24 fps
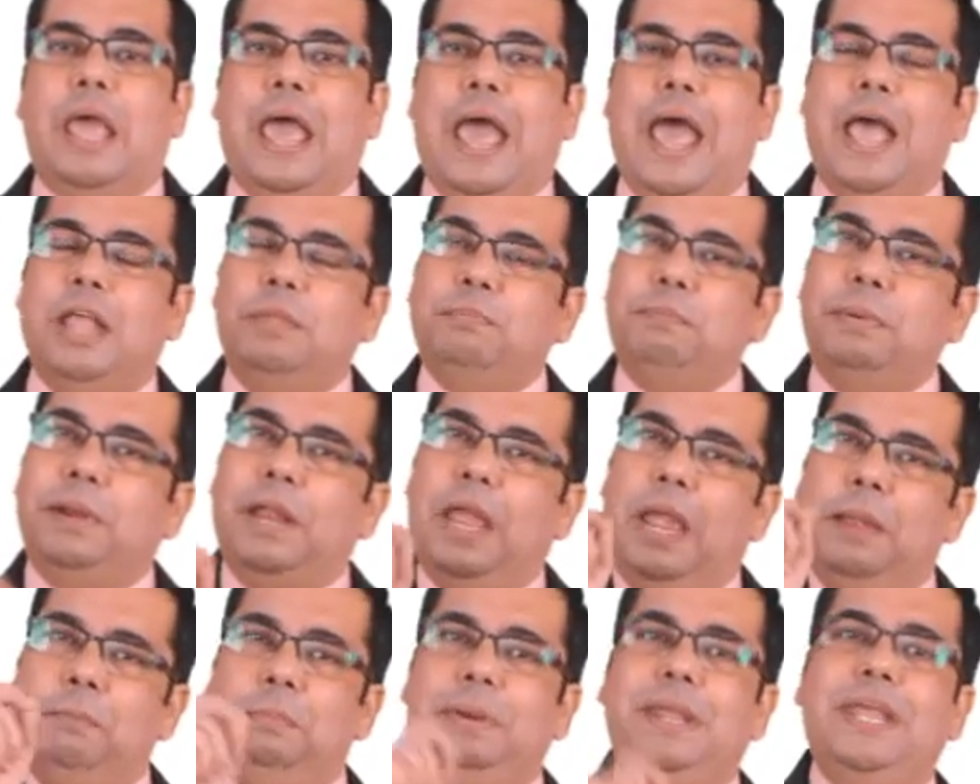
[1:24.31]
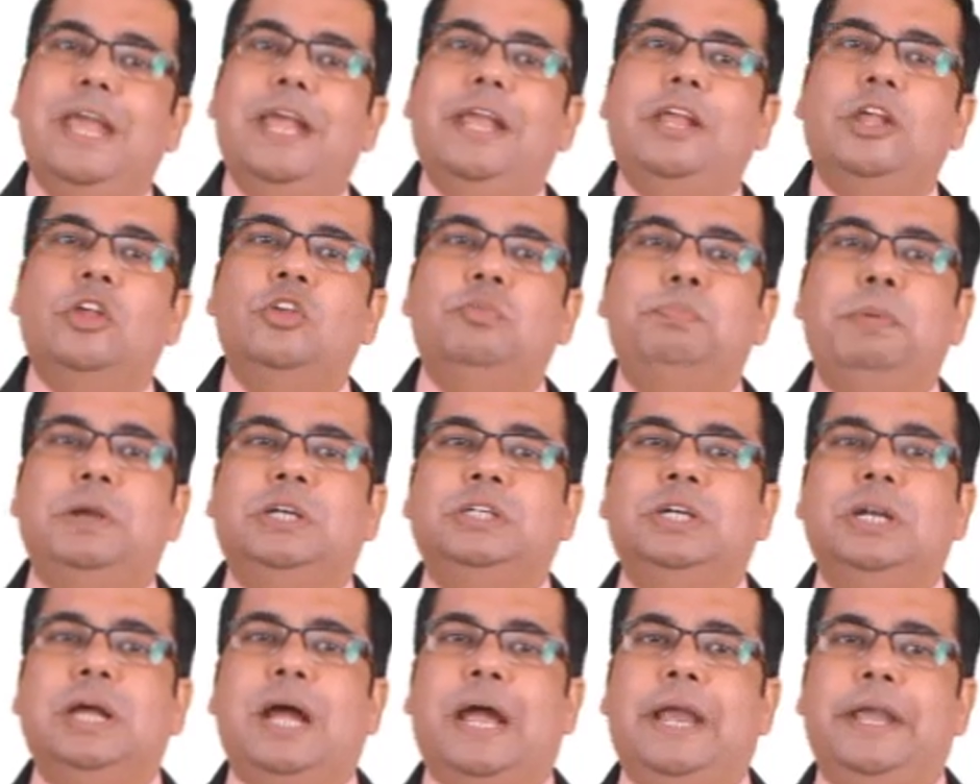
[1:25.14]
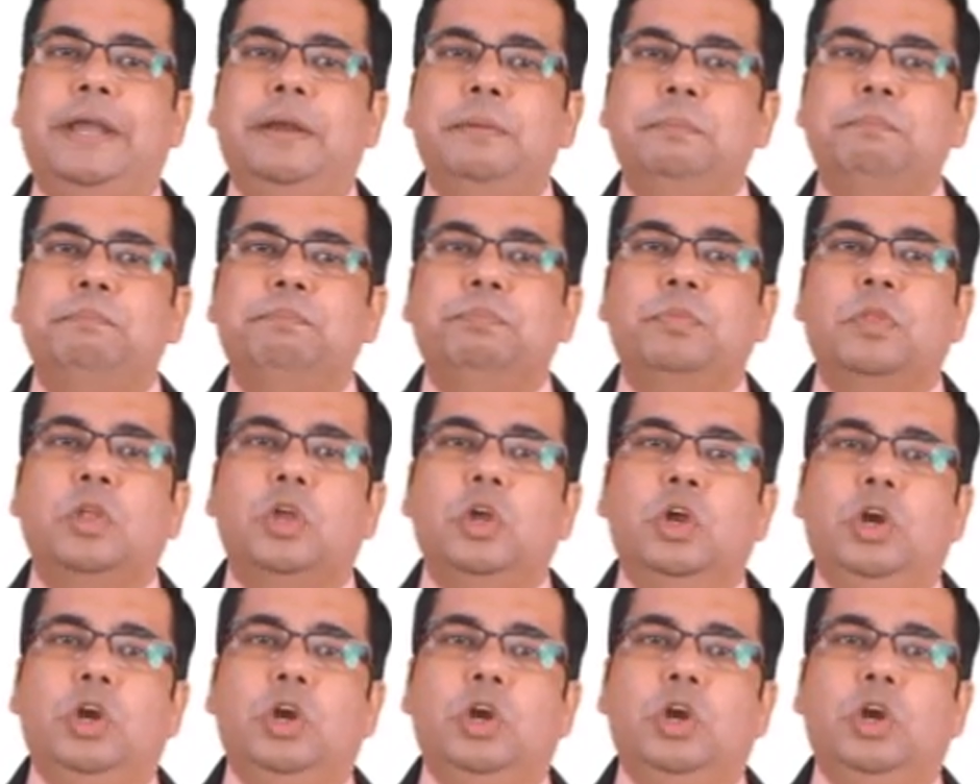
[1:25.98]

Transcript: As per FDA inspection guide,